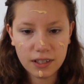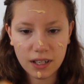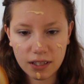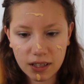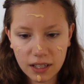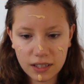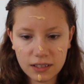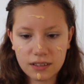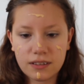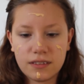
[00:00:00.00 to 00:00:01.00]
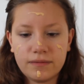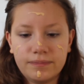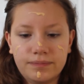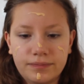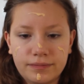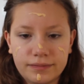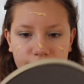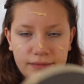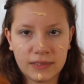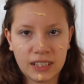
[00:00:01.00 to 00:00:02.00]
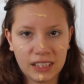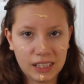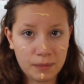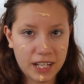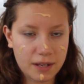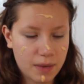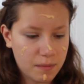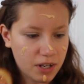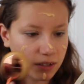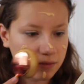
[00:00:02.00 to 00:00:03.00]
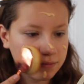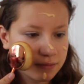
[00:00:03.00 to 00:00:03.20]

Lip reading: And then, let me get my mirror.